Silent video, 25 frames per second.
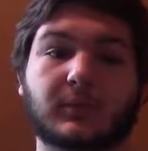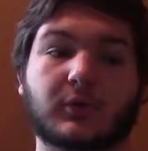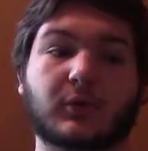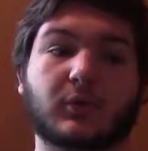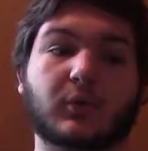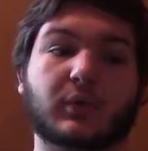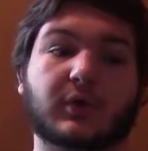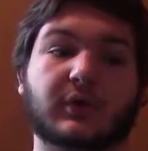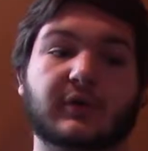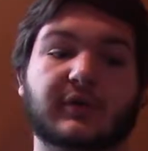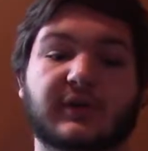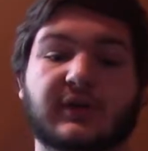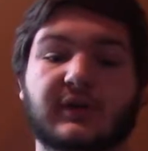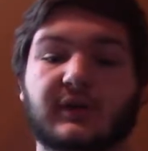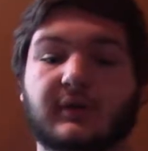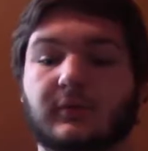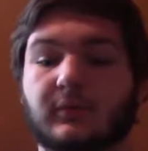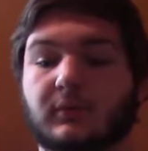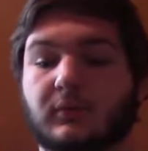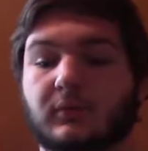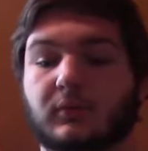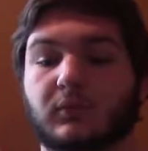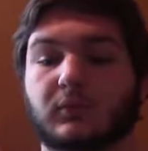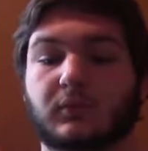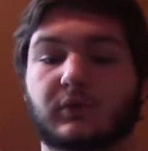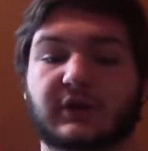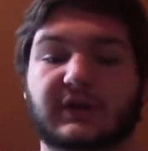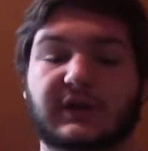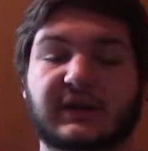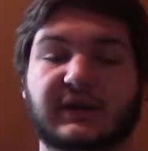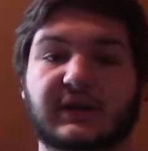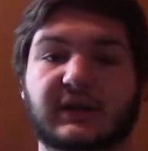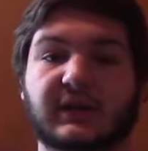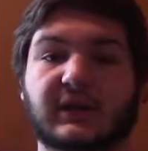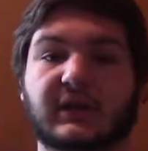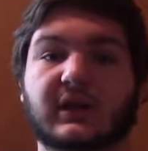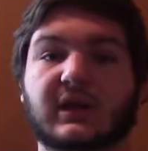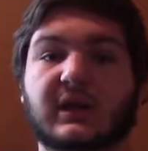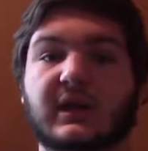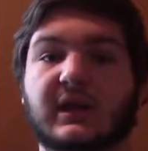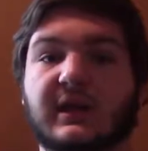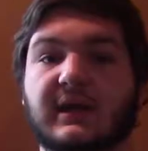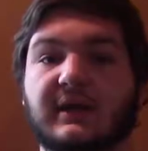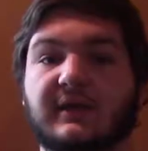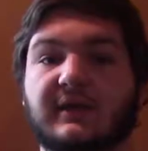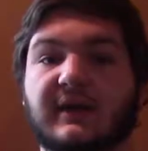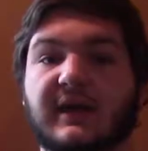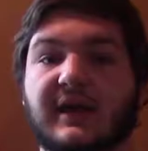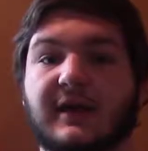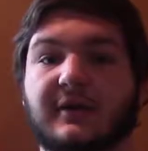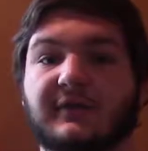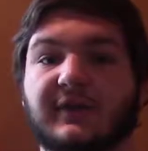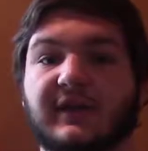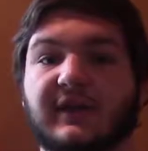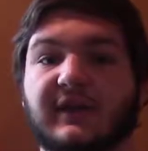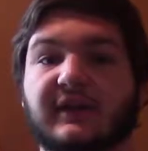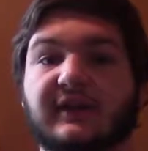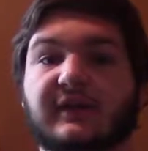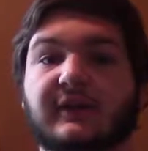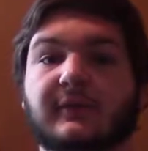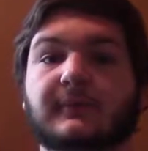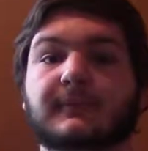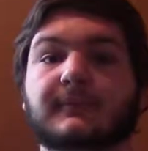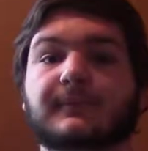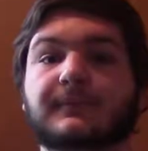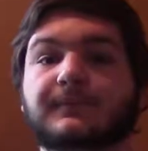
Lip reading: where they were hitting and how they hit it.